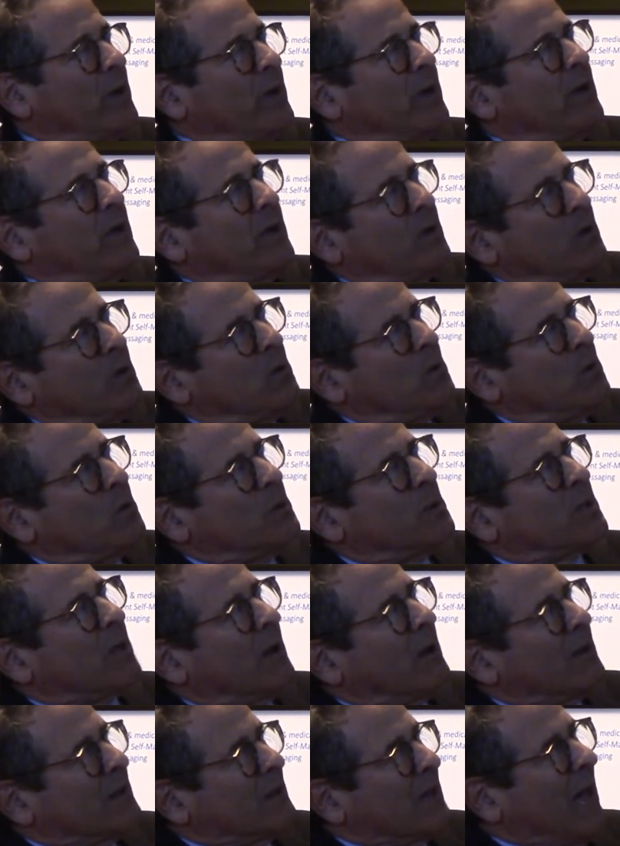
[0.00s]
used
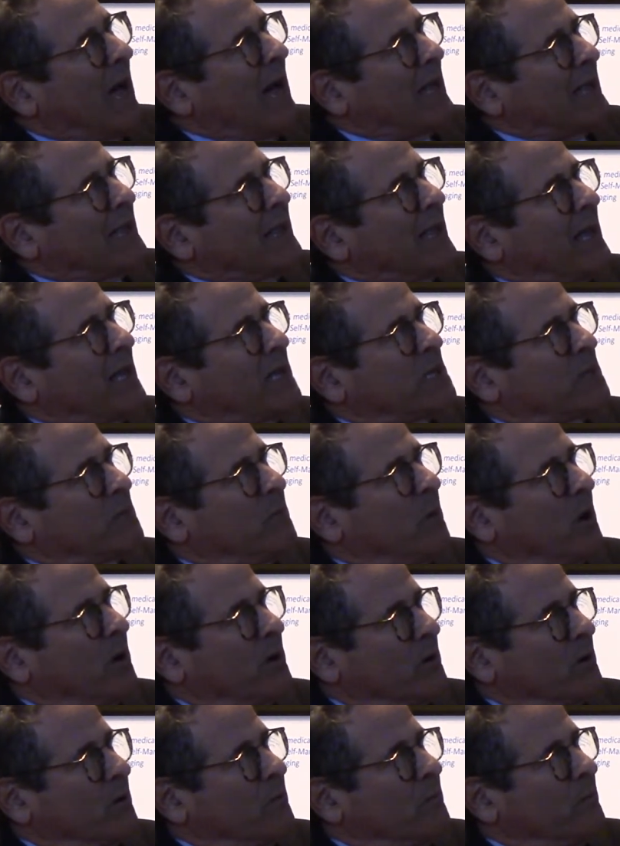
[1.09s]
a lot less
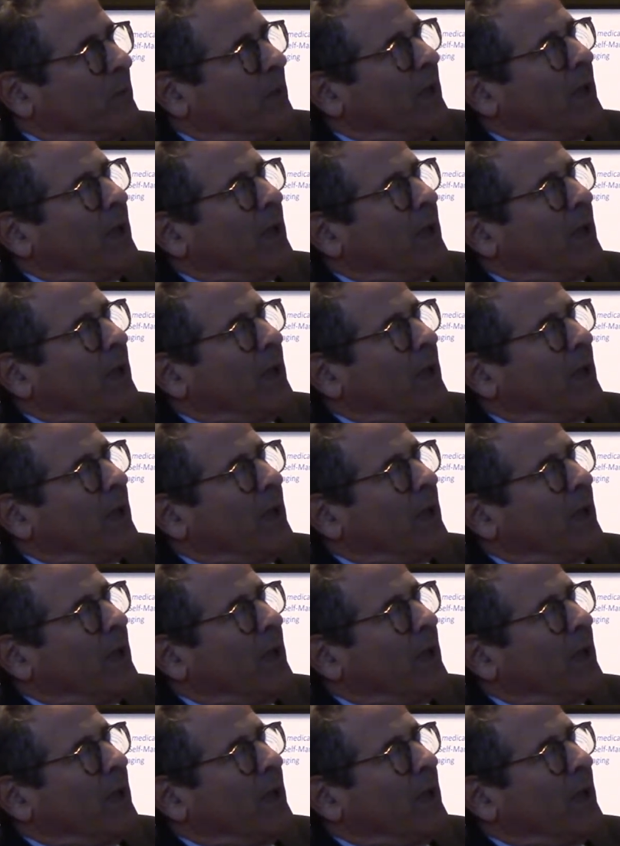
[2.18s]
butter